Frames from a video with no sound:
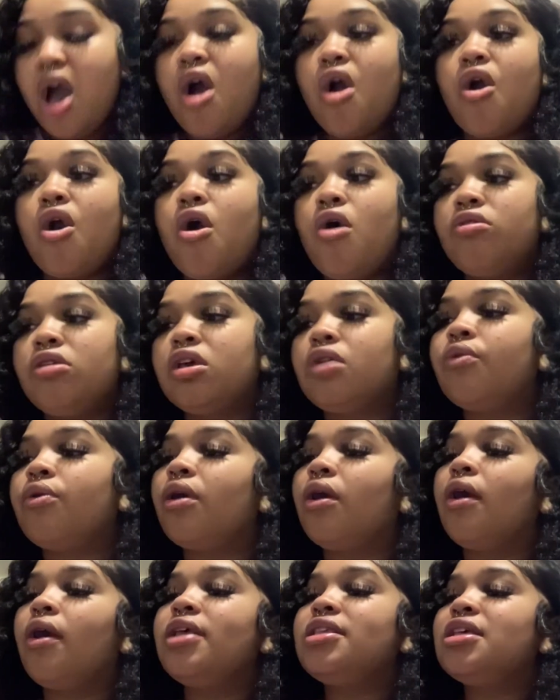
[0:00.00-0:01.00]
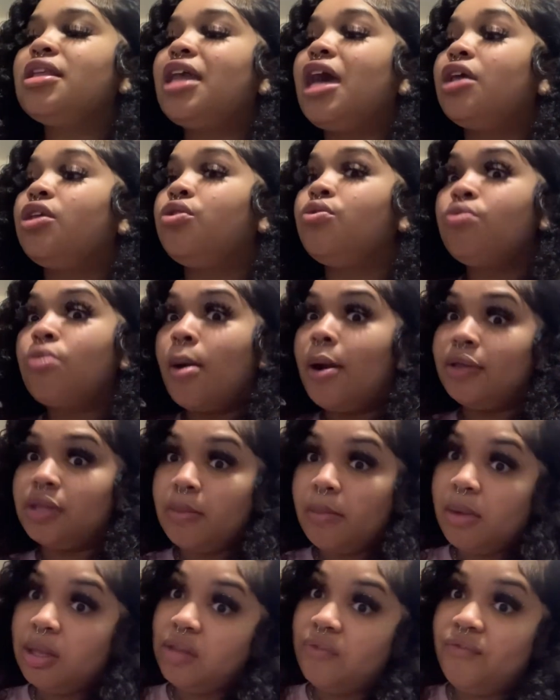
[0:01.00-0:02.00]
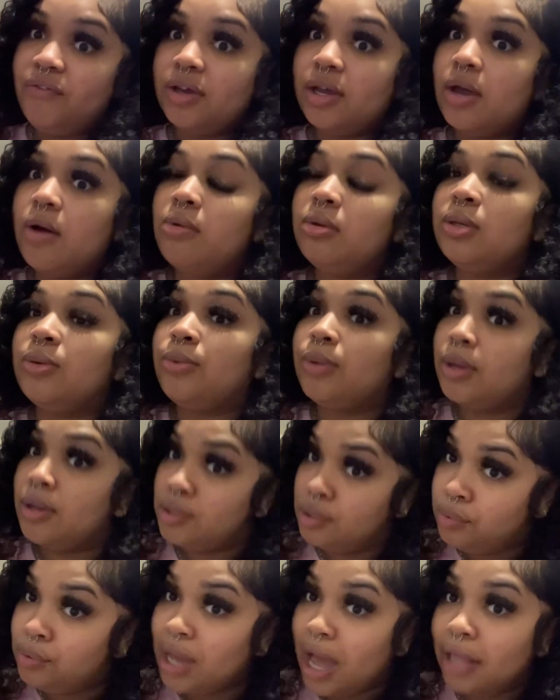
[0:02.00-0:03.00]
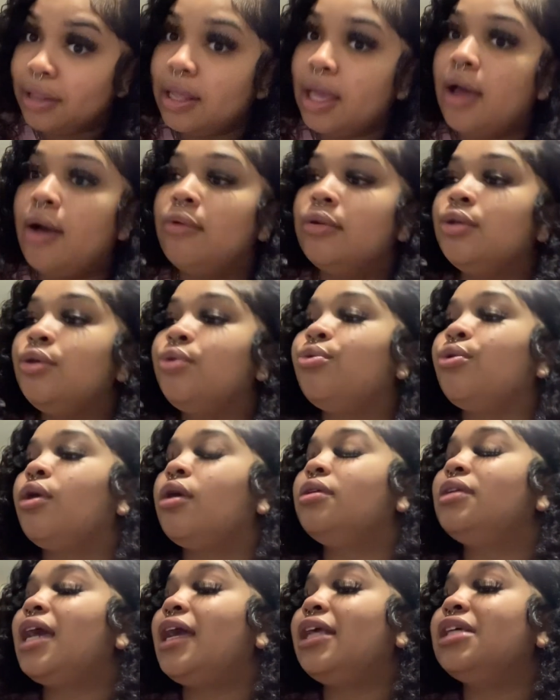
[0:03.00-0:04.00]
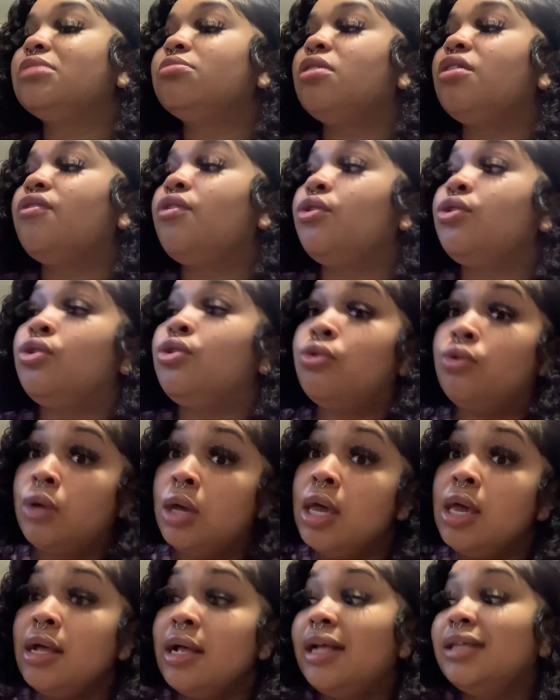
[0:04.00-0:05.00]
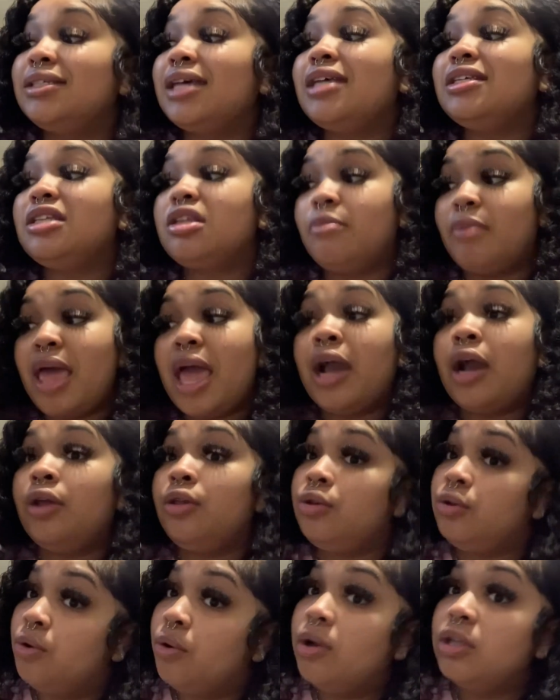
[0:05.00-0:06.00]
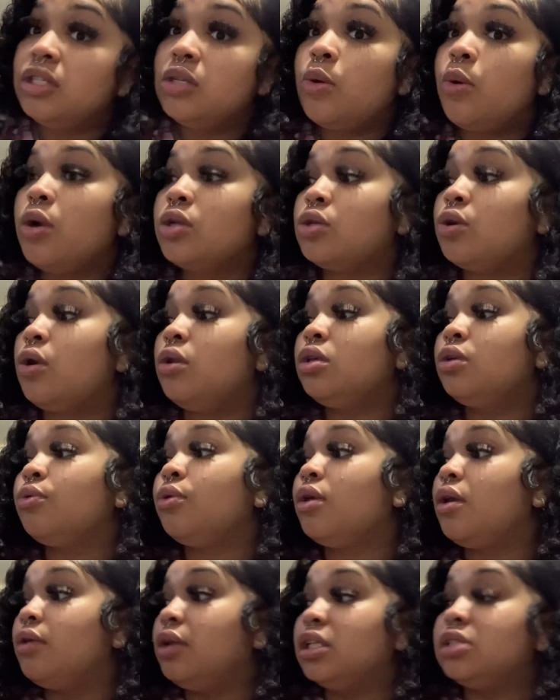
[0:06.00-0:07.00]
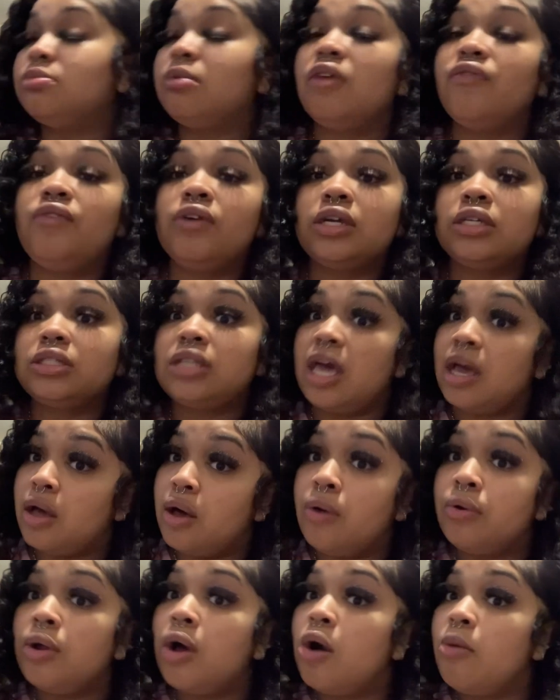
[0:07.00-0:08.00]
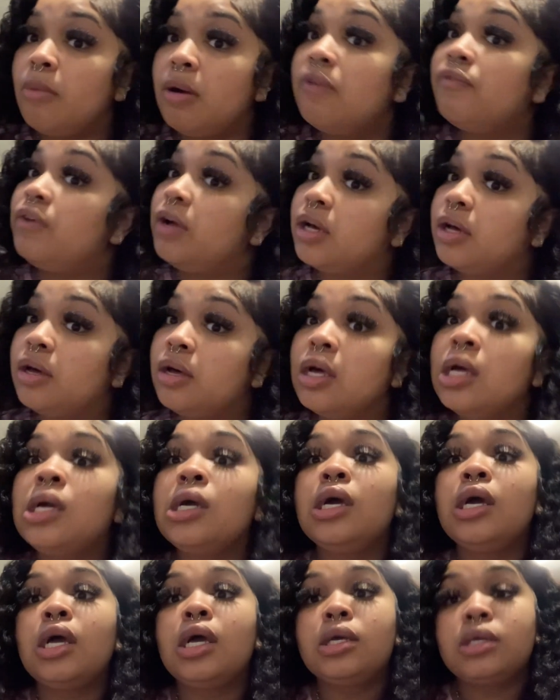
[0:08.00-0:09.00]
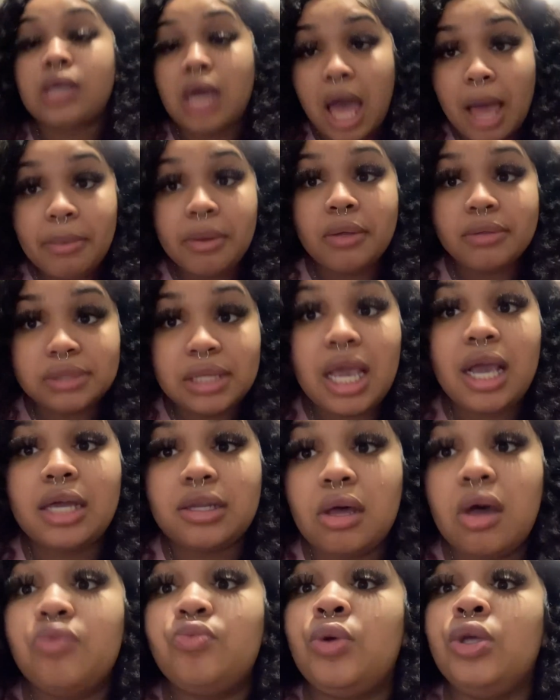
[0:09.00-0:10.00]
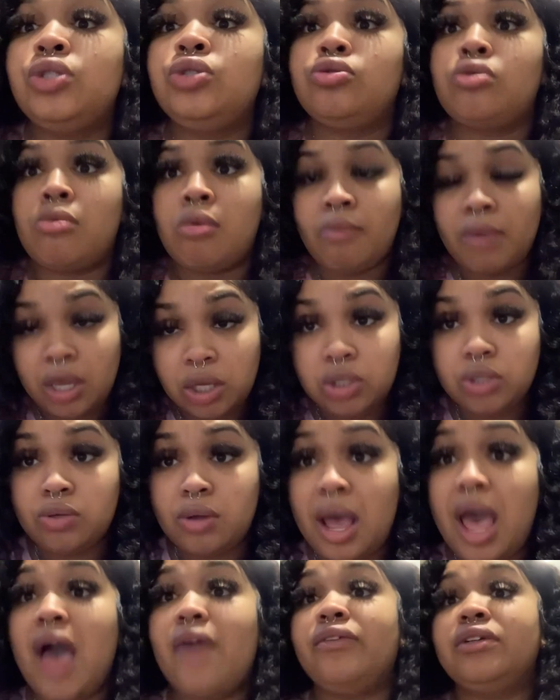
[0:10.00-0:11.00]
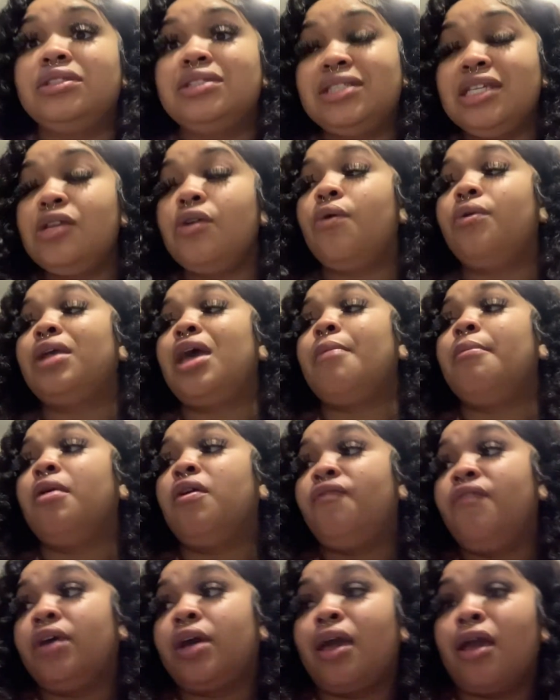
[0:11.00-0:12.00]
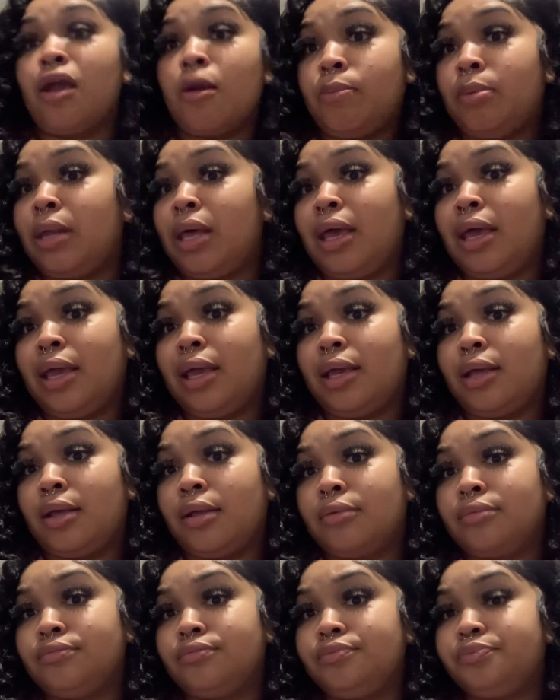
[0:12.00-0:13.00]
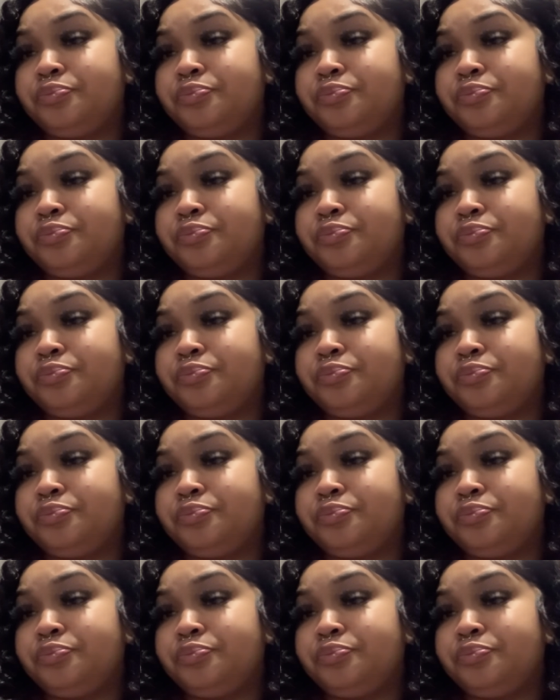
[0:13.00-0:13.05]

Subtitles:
Or Holy Grail, as in, like, you are the motherfucking Holy Grail. You got that Holy Grail. Now, this month, are you chasing the bag? Are you going towards the Holy Grail? And this motherfucker's like, hold on, motherfucker. I'm going to tag along with you. And I'm going to make sure I have a seat on that motherfucking airplane.